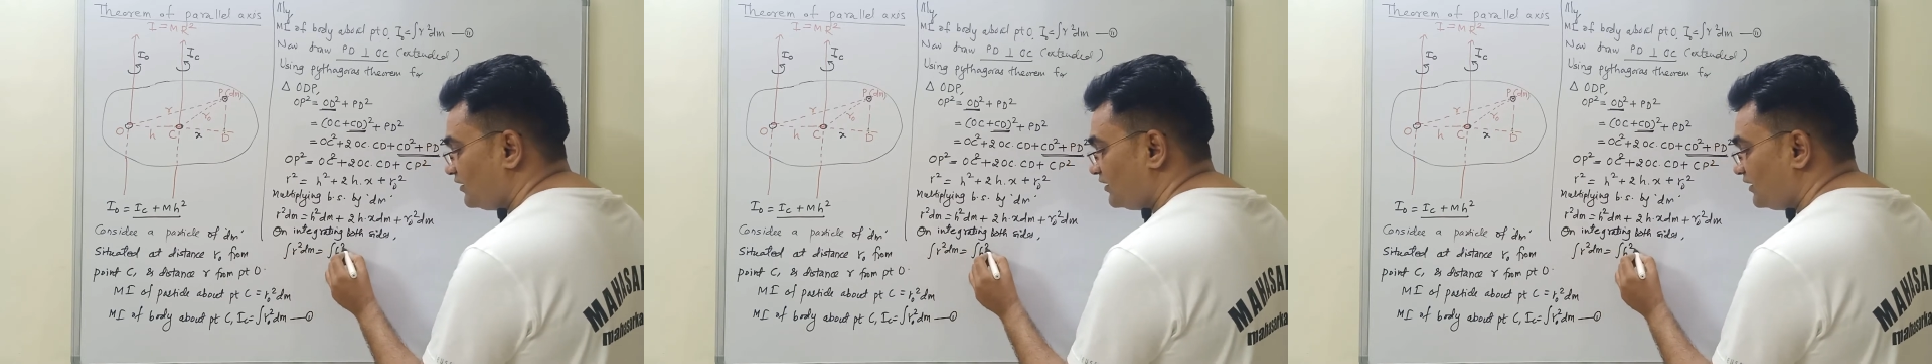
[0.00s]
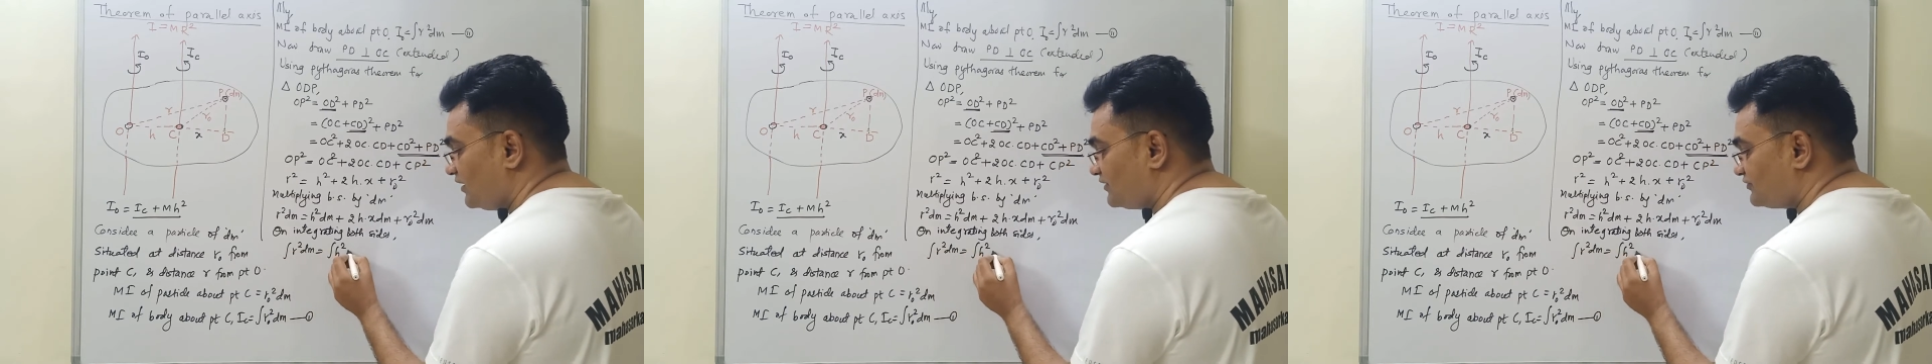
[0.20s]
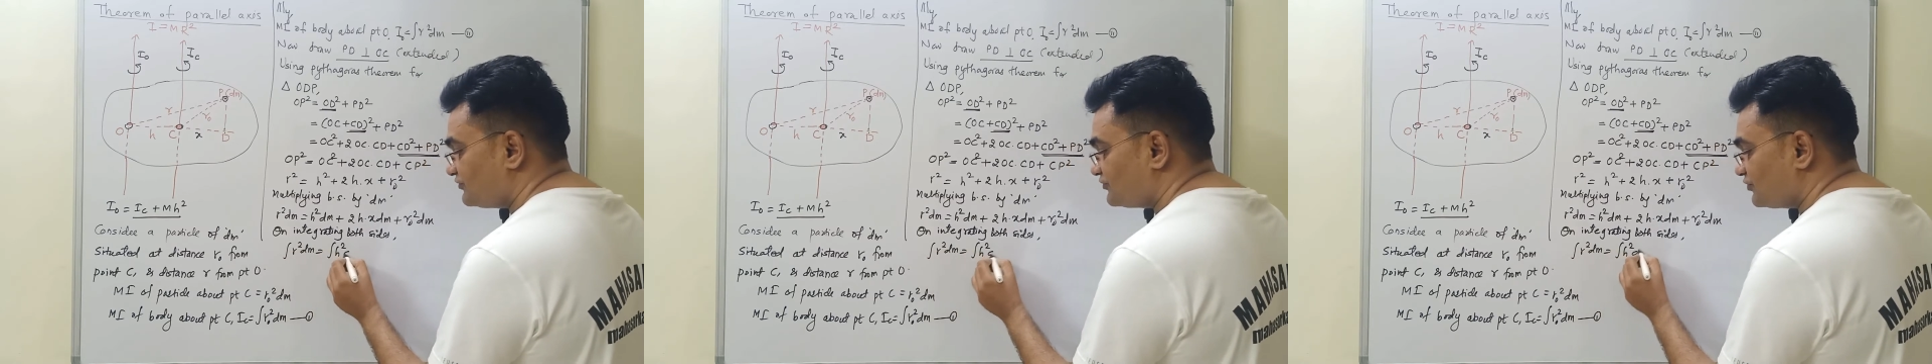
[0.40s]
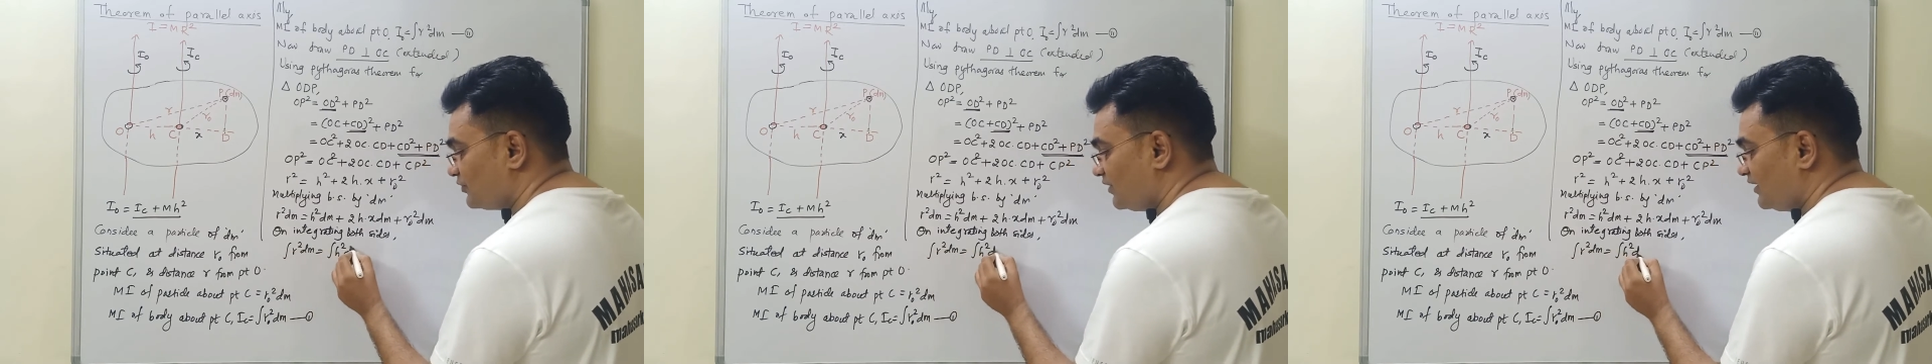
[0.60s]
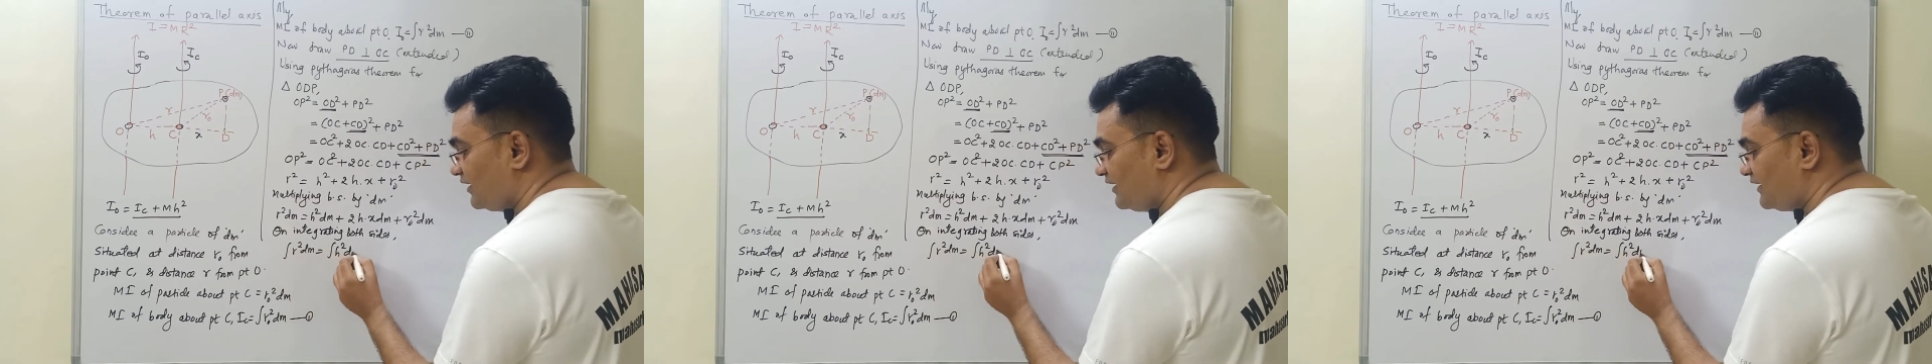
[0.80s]
H
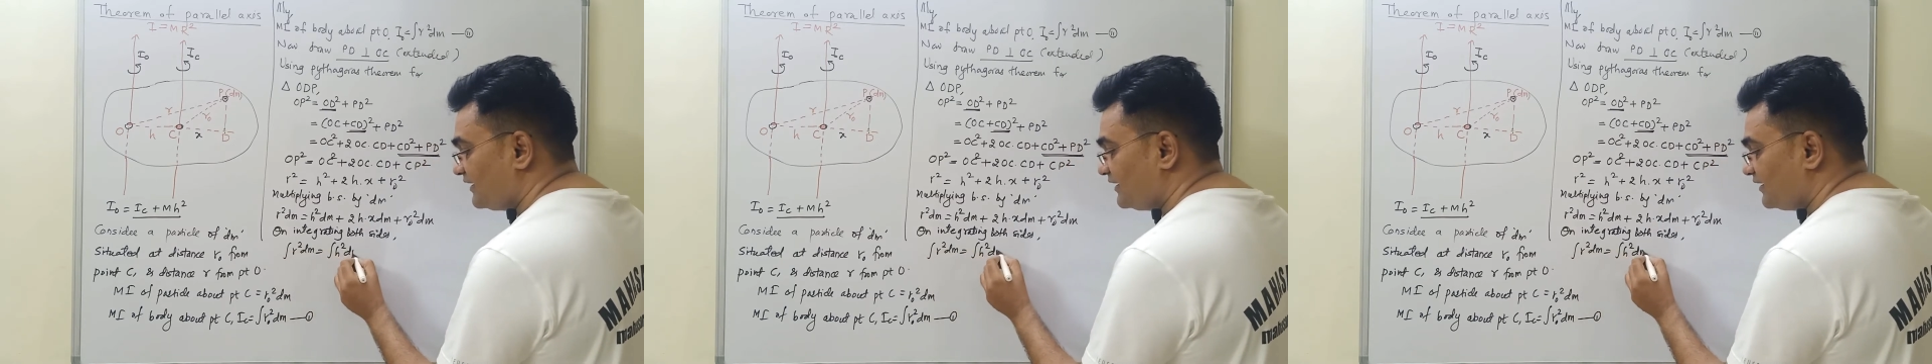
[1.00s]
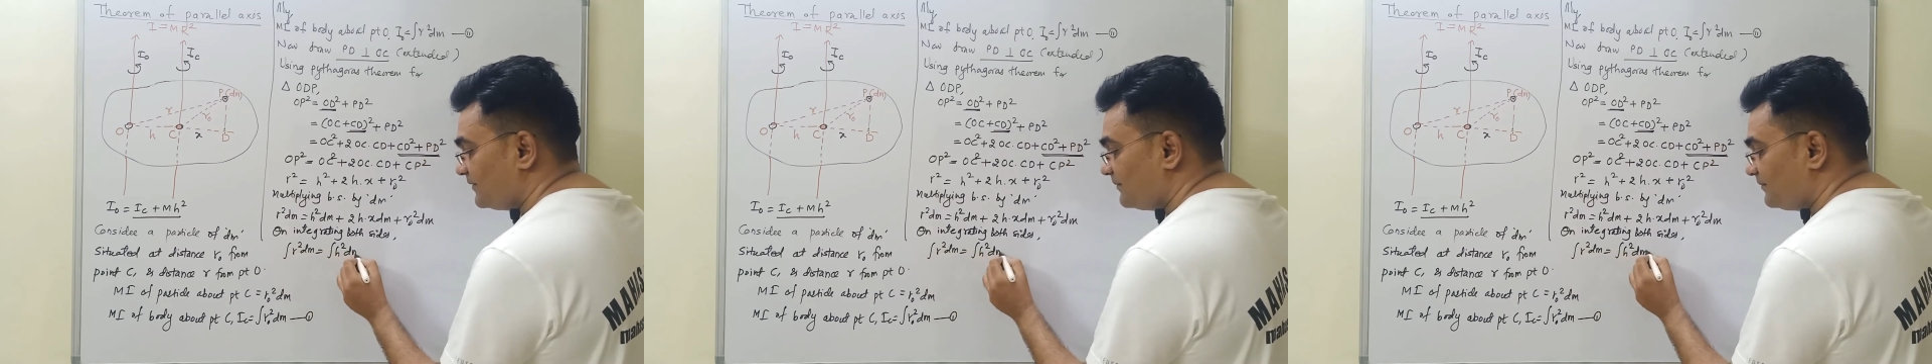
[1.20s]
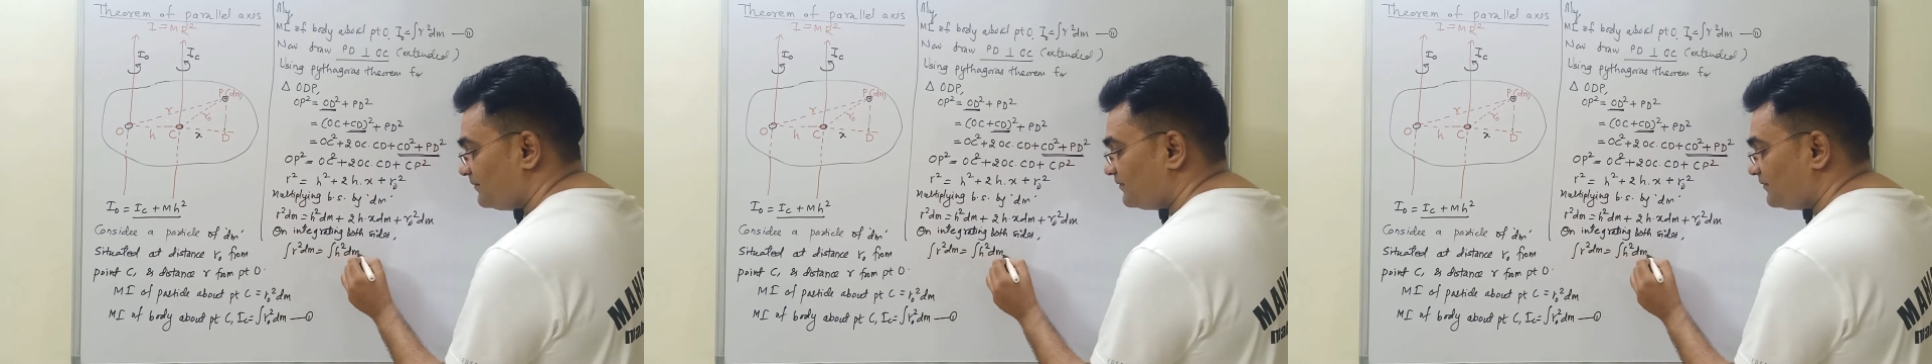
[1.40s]
square dm